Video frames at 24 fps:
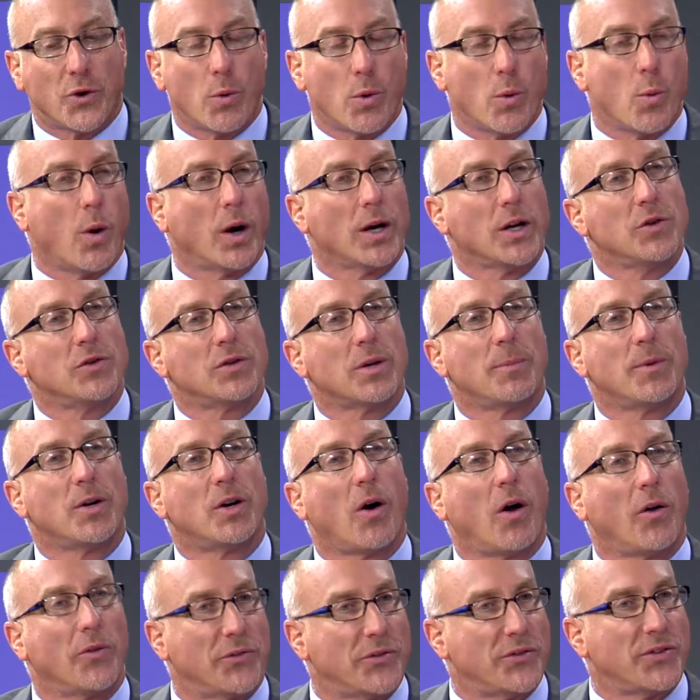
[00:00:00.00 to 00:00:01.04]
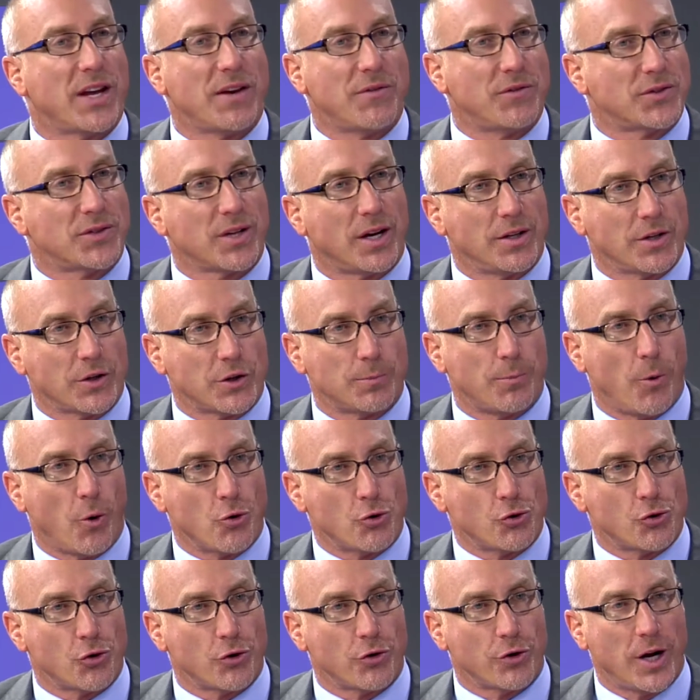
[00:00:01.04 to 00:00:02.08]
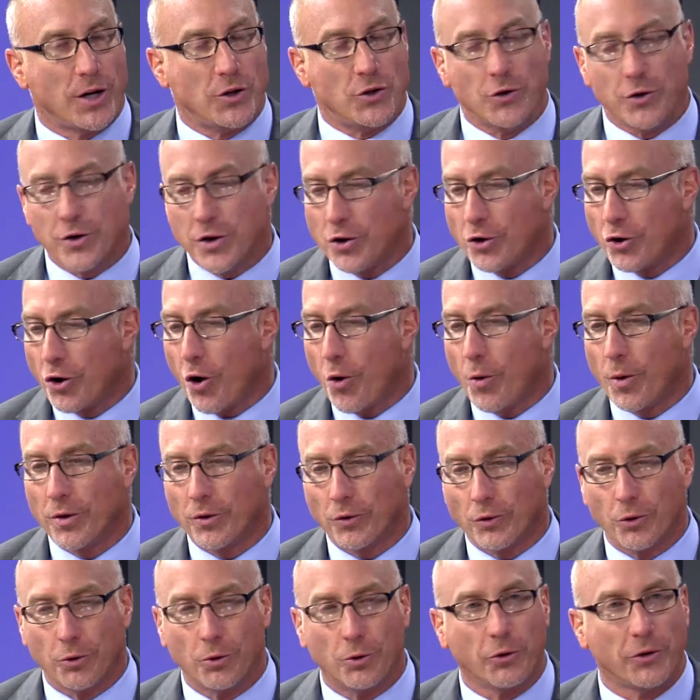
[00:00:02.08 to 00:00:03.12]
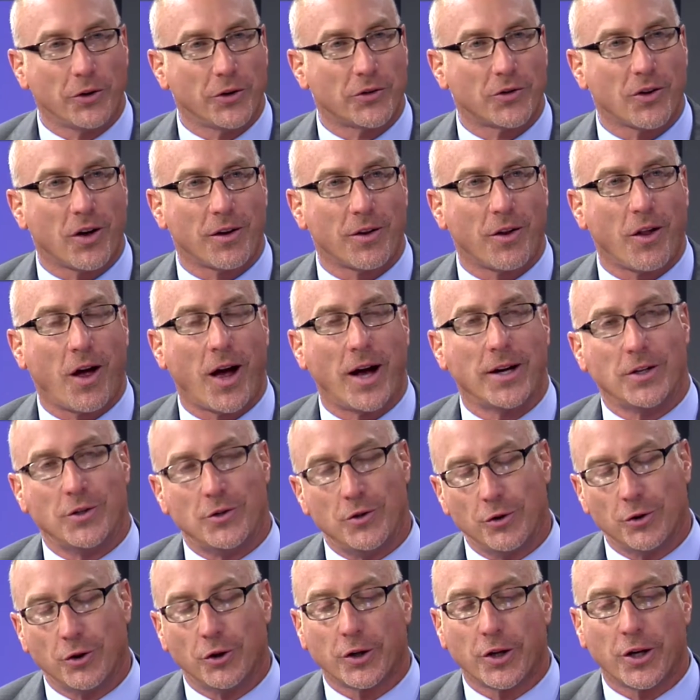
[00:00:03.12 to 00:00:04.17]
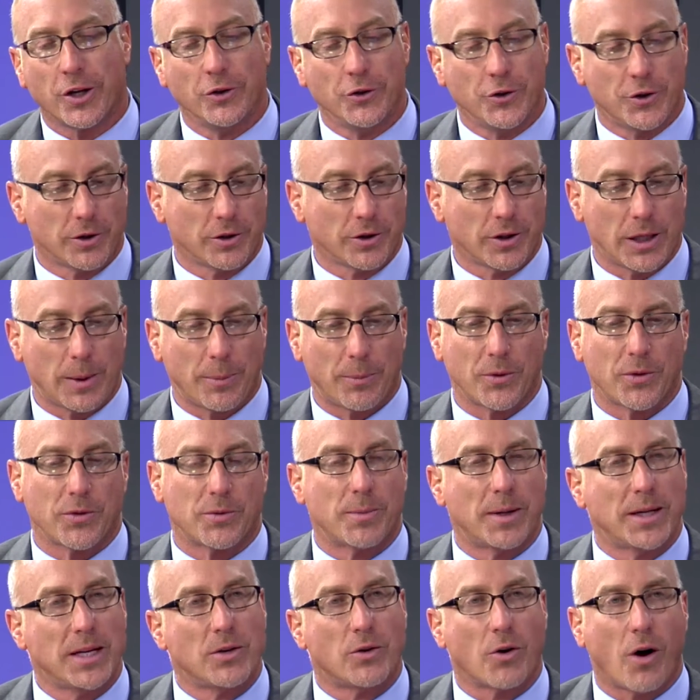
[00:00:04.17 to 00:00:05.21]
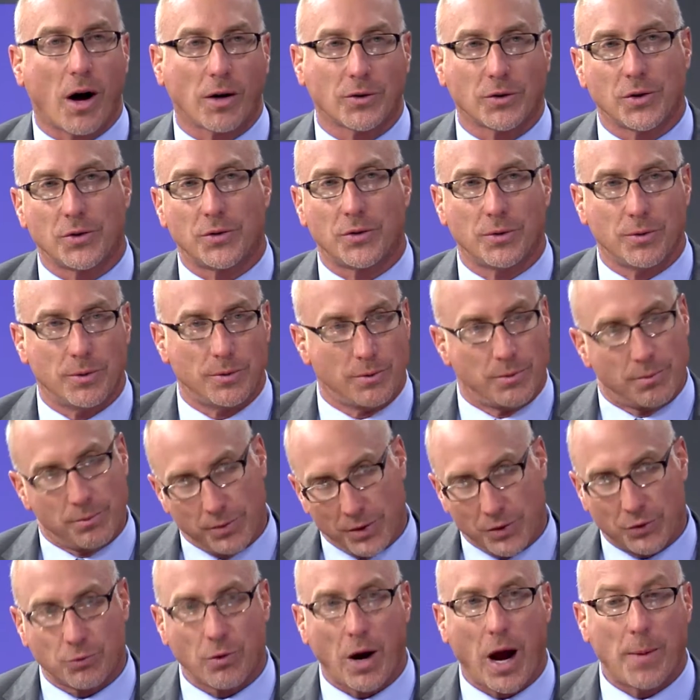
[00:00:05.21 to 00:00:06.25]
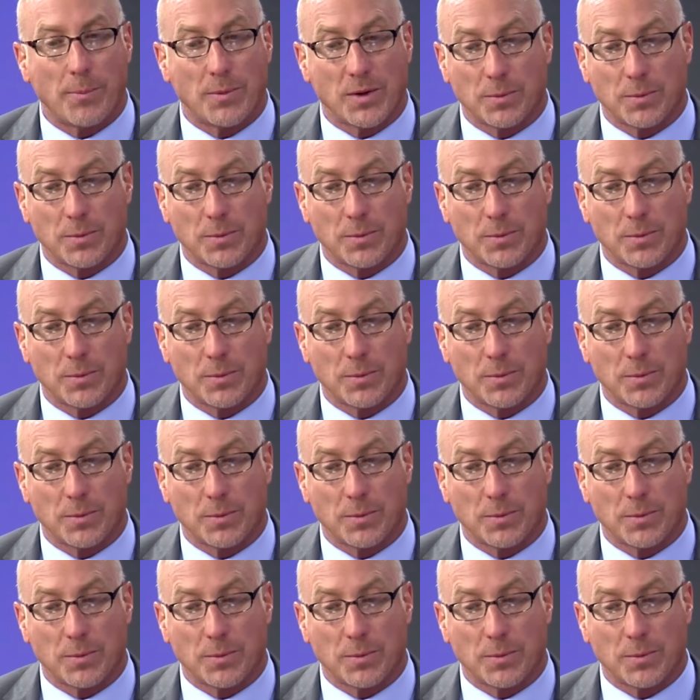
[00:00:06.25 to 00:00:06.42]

we want to do something called safe sun exposure. And you can go and Google this online and you can look it up. There's many doctors who describe this.